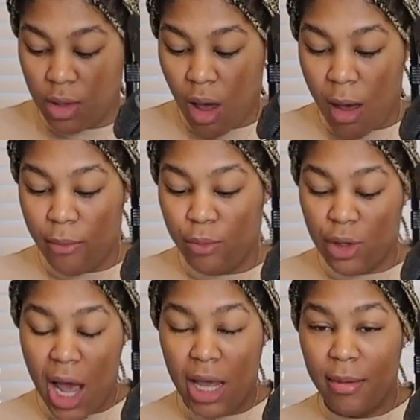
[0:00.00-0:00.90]

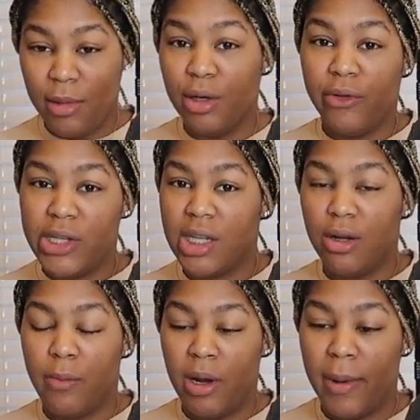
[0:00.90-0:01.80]
I am nervous a
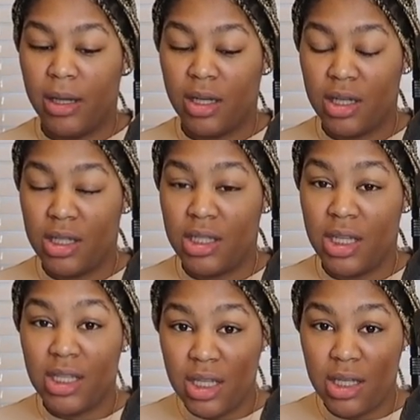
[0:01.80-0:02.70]
little bit about the
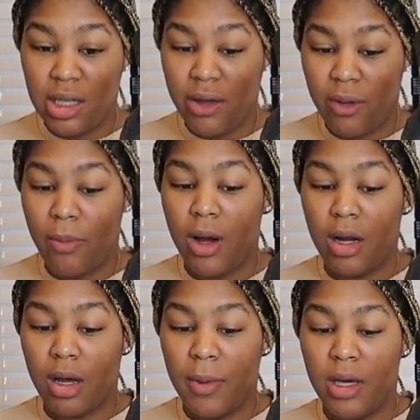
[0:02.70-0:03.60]
consistency of the
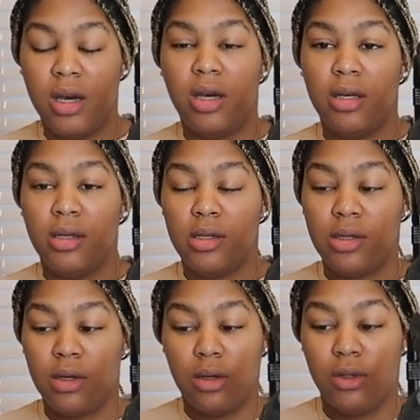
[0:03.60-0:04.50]
product
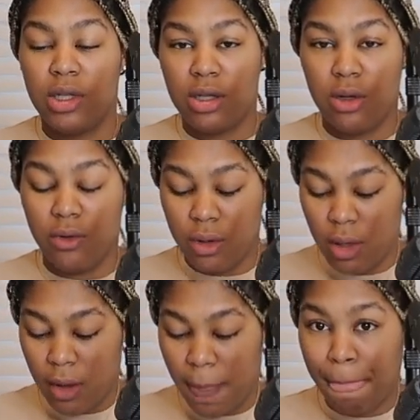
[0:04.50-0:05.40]
because just
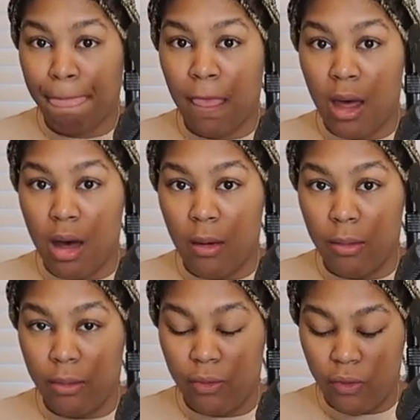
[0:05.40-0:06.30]

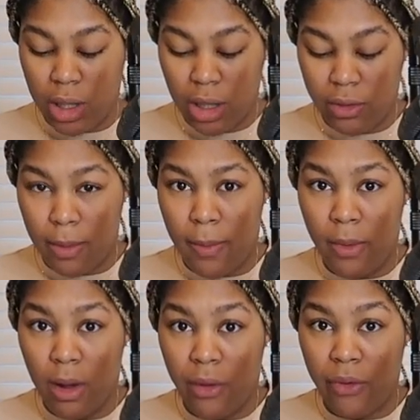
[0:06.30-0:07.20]
right
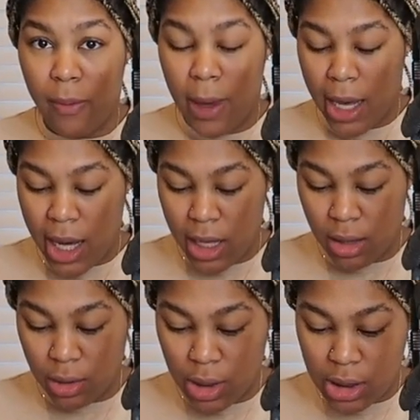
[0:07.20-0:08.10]
off the back I
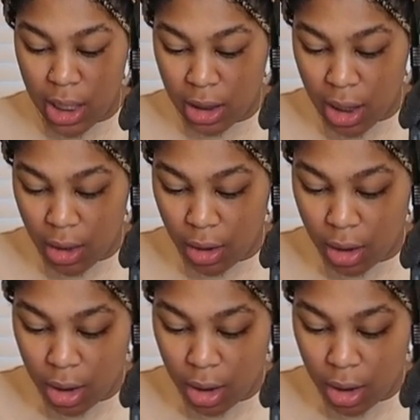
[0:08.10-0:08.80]
noticed that they're